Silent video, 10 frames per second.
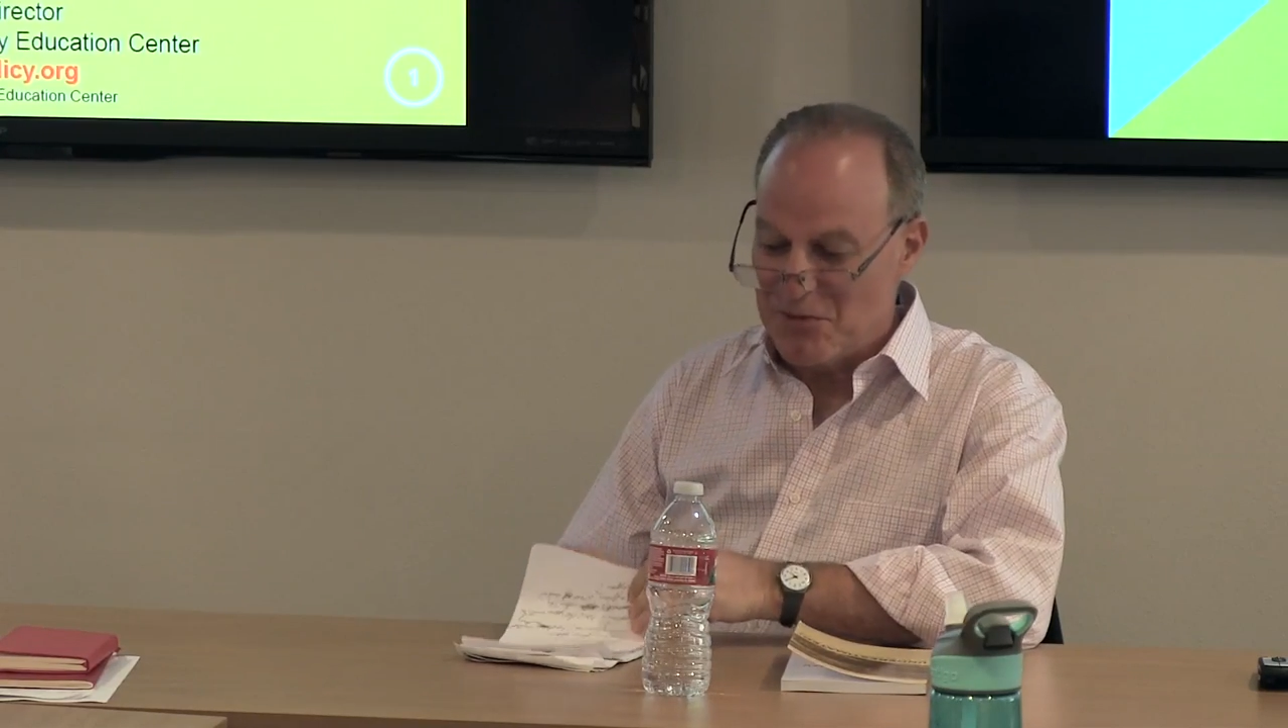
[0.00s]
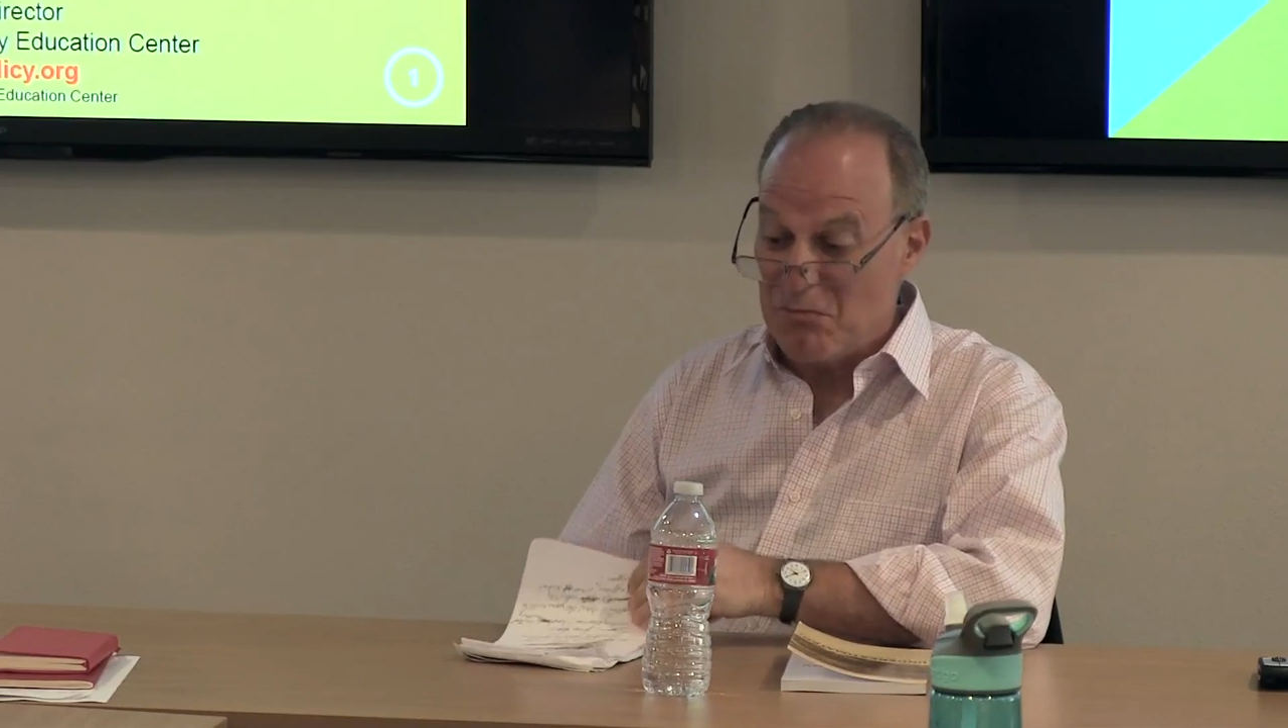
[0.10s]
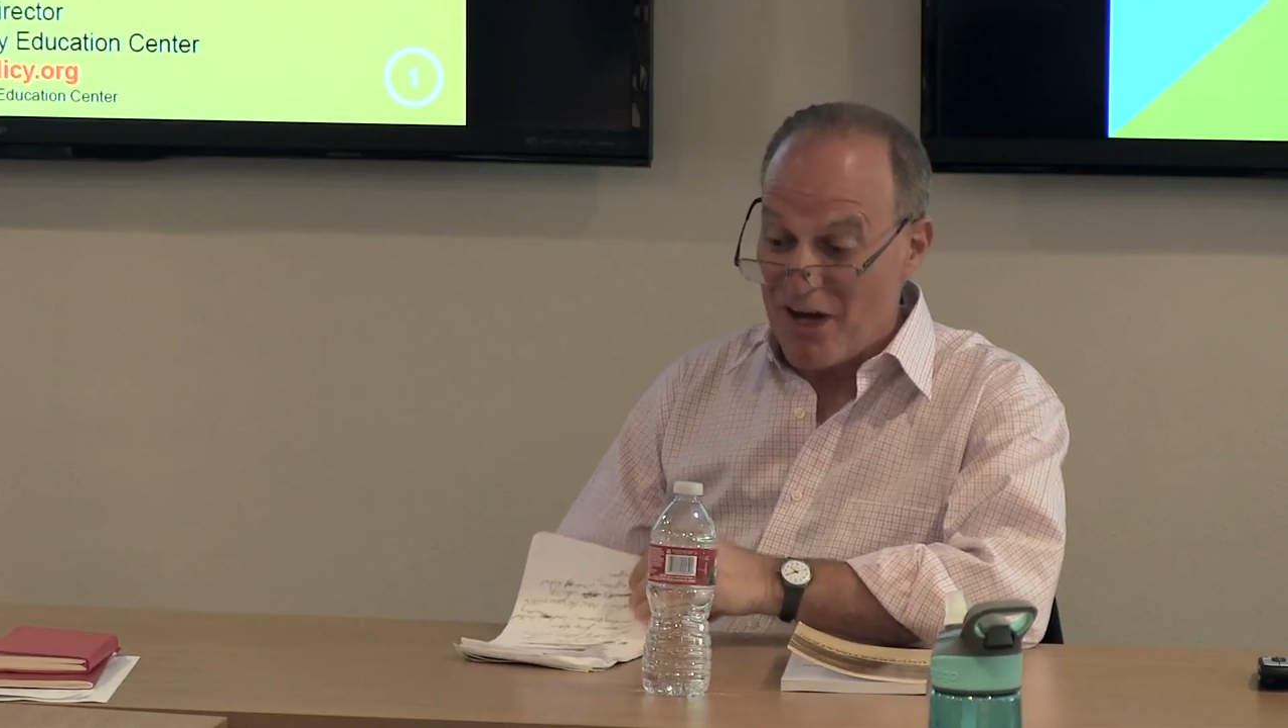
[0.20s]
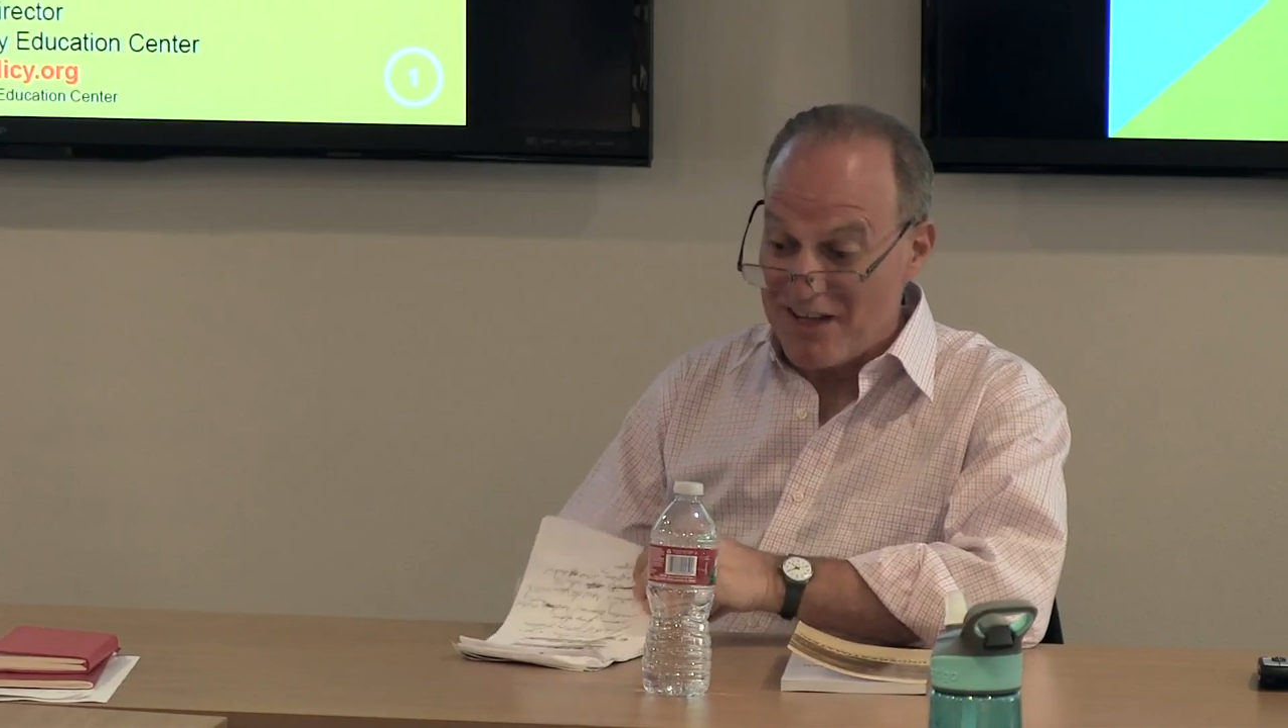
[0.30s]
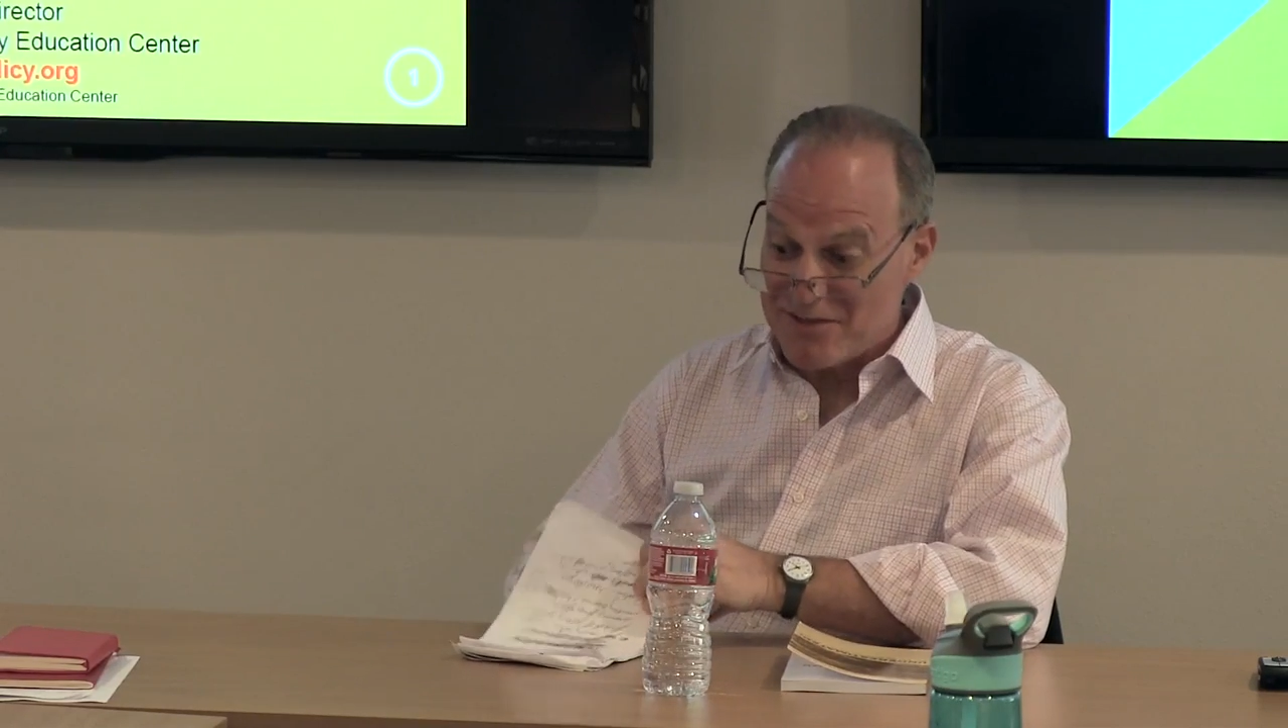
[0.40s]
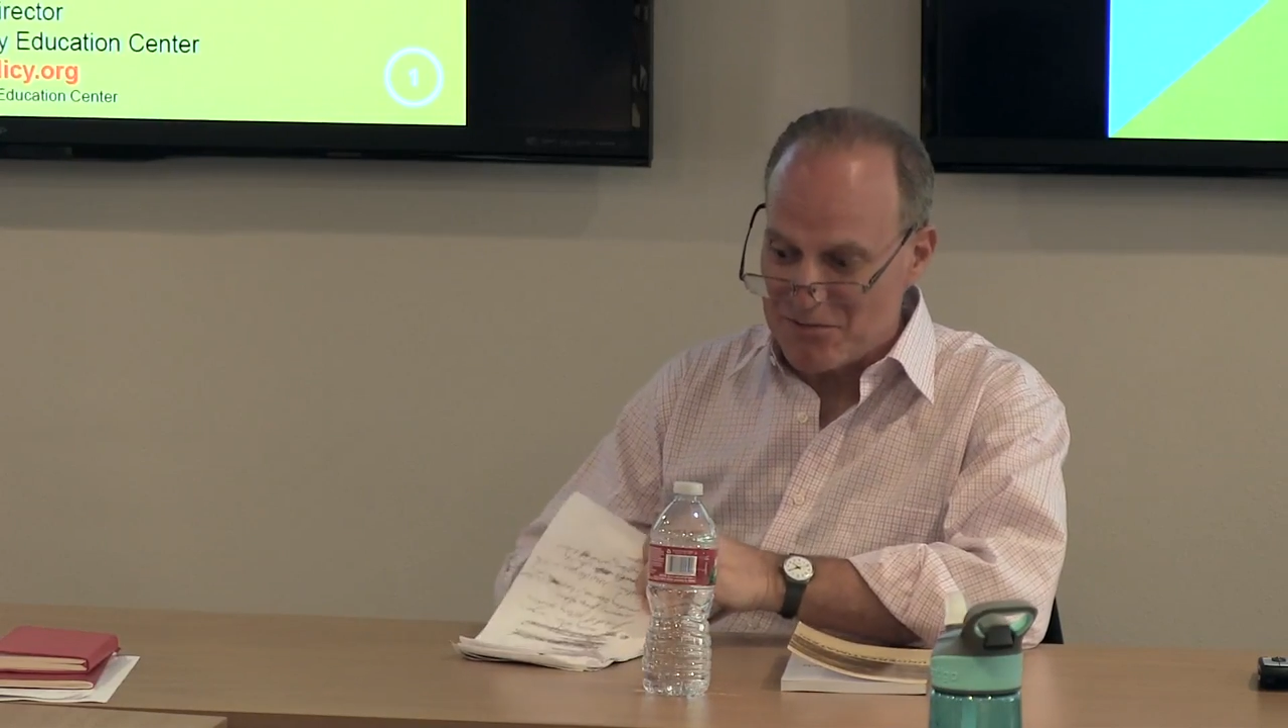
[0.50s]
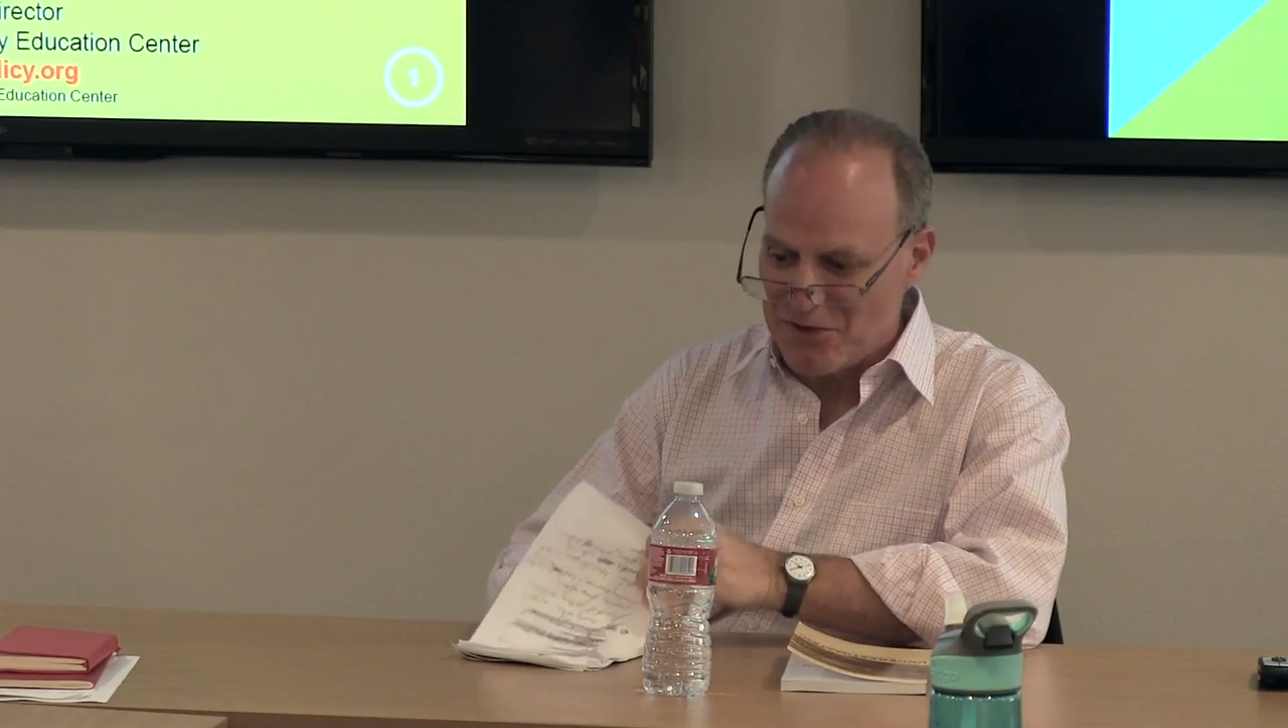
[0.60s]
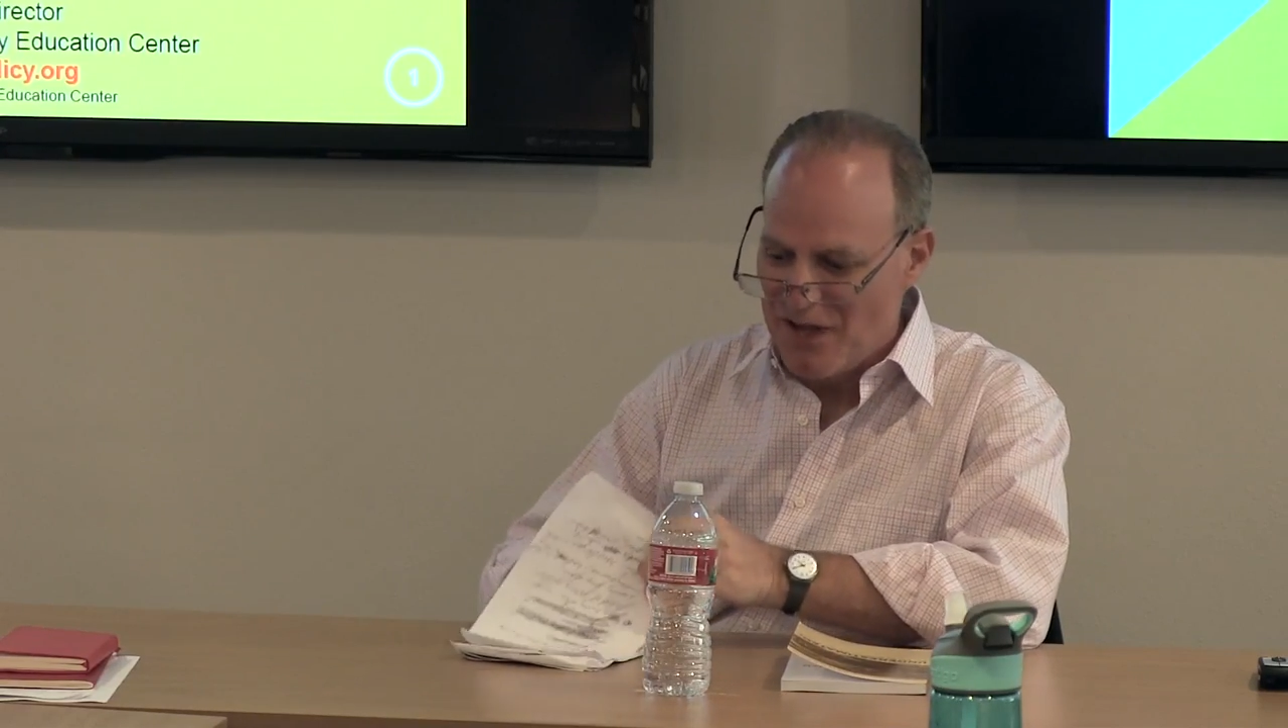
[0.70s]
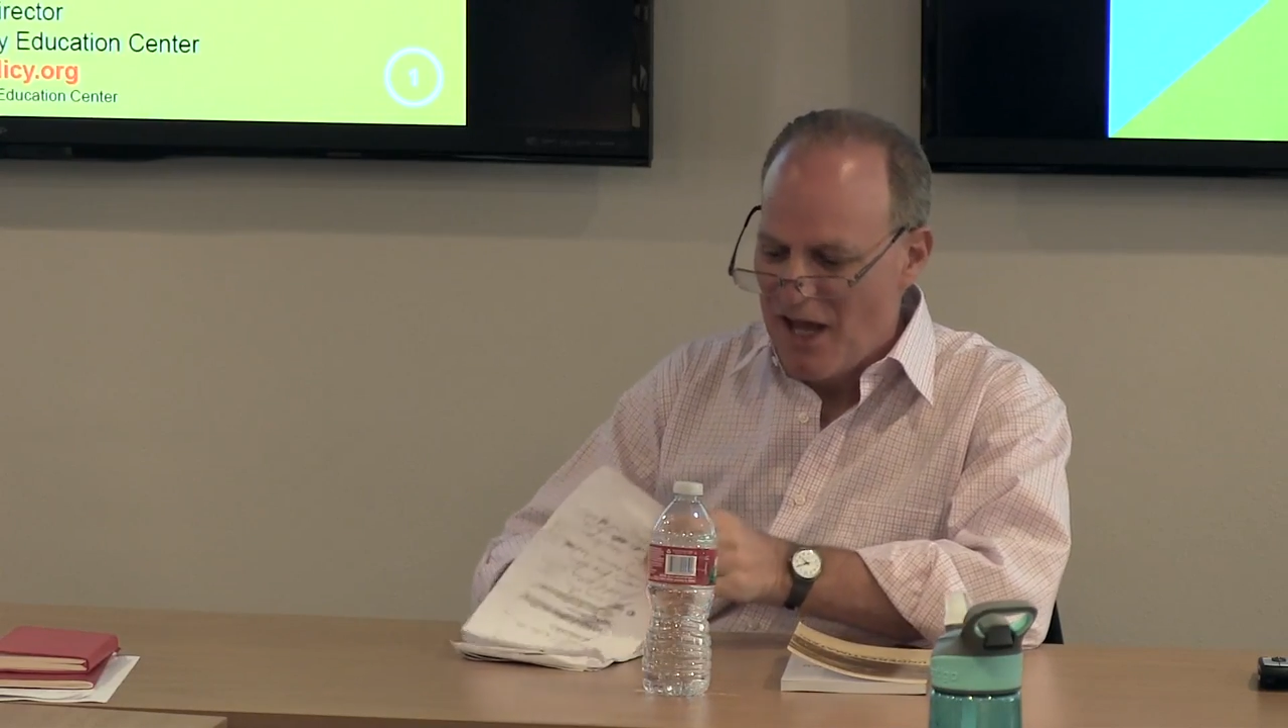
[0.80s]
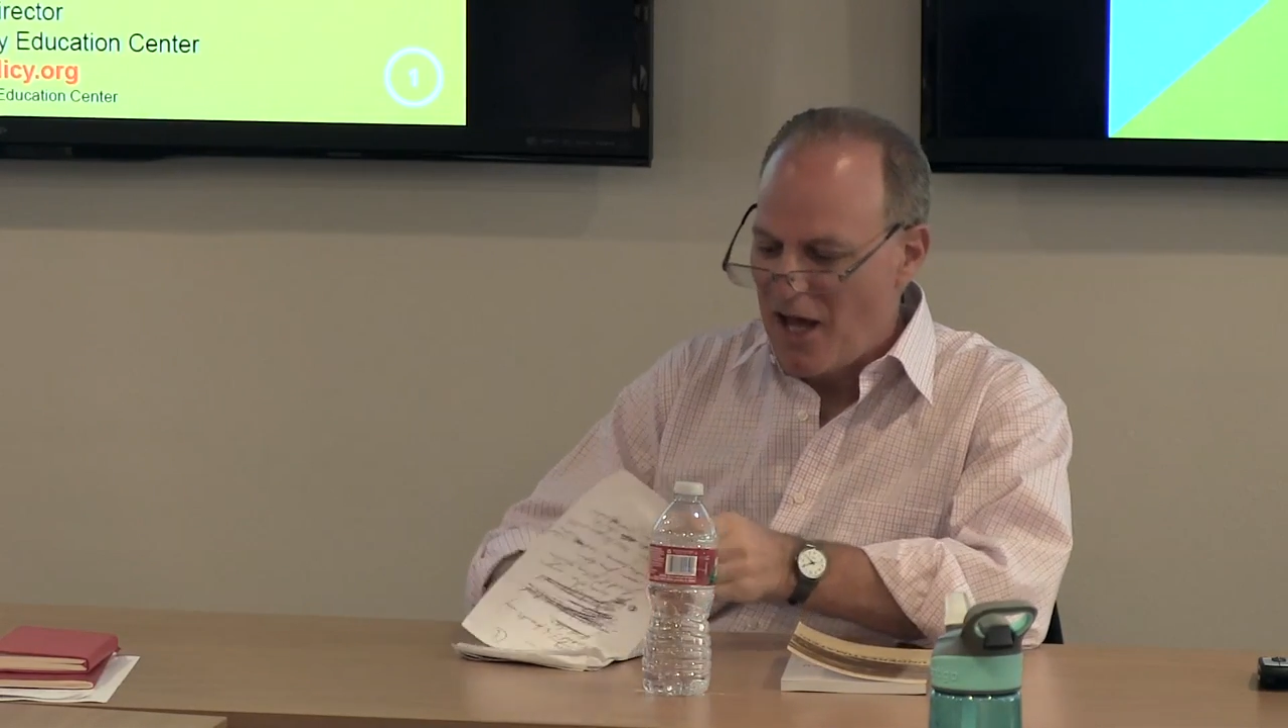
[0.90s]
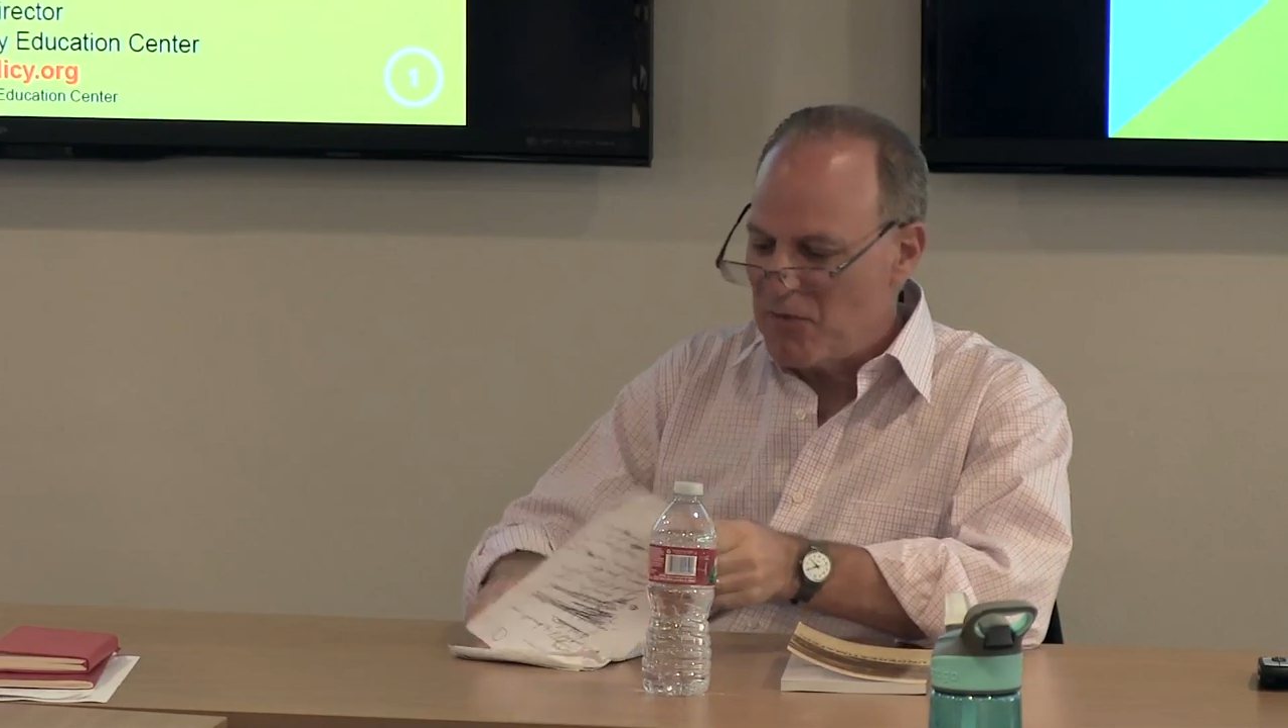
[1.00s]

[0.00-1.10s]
impossible.